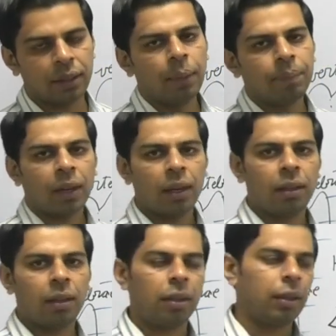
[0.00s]
are,
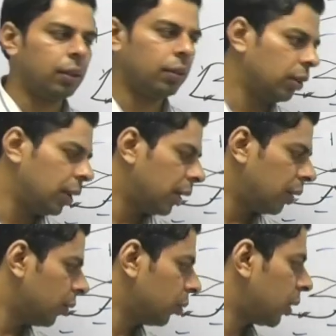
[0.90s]
are in near
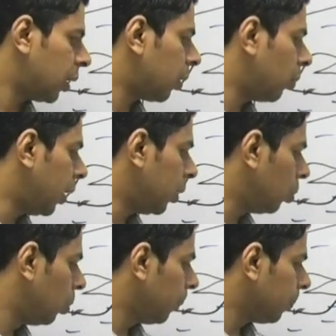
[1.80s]
future are going to
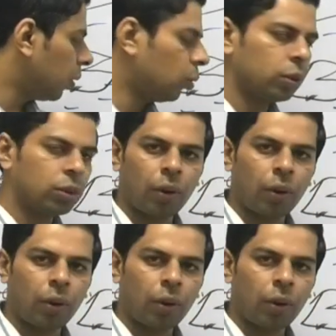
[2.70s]
use quite